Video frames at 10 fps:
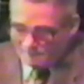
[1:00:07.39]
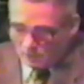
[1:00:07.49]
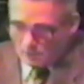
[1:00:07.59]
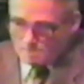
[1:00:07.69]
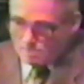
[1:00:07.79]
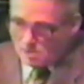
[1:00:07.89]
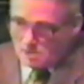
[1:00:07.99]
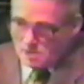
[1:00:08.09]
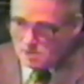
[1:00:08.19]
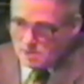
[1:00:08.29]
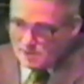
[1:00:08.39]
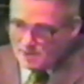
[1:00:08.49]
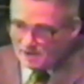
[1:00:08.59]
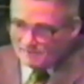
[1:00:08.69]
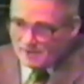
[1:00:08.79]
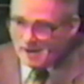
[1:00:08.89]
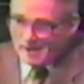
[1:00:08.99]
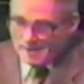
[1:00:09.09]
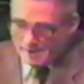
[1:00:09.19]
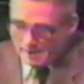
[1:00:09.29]
For a bird of the
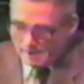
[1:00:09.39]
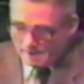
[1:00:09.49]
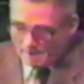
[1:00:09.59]
air